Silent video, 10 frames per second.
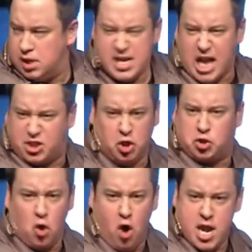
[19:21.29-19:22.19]
Not your
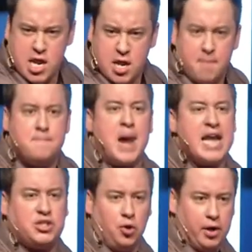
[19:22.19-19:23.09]
toy. My
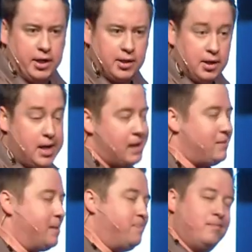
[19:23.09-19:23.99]
toy. I'm
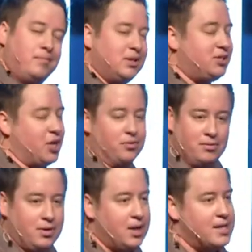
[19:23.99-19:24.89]
like, dude,
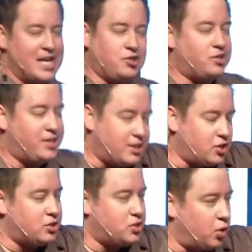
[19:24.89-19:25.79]
that's your
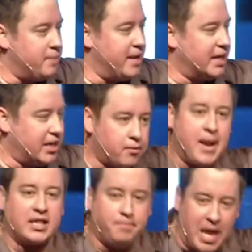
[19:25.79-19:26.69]
sister's toy, man. Give her
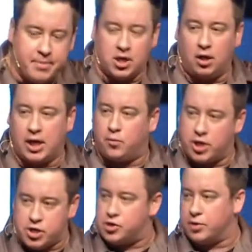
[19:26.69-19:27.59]
back the baby doll. Like, what are
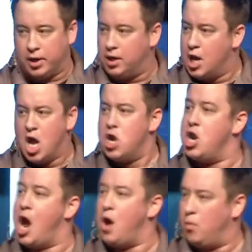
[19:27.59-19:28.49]
you doing?
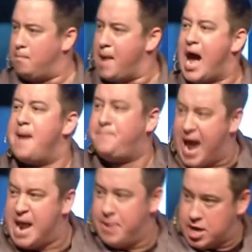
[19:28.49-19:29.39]
No, my
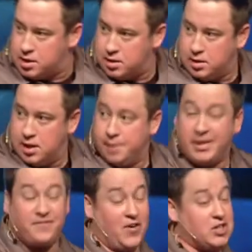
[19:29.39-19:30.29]
baby.
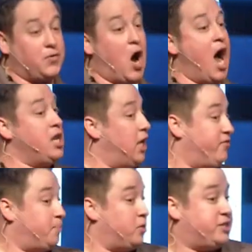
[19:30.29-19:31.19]
Like, first of all, I love
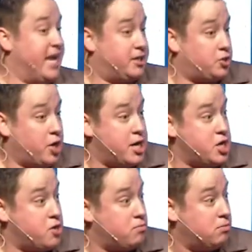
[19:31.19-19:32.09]
the protector in
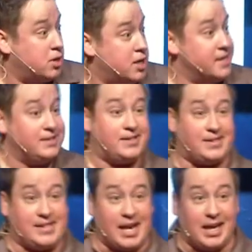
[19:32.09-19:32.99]
you.
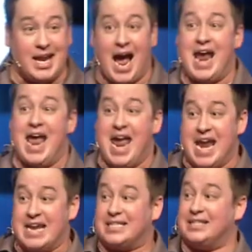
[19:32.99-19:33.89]
Secondly, I
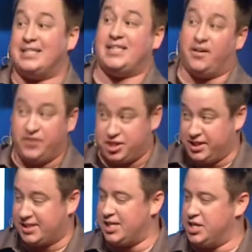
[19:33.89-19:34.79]
hate the
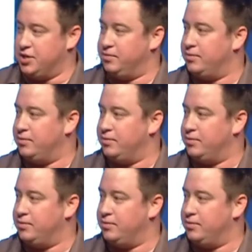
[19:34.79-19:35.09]
selfishness in you.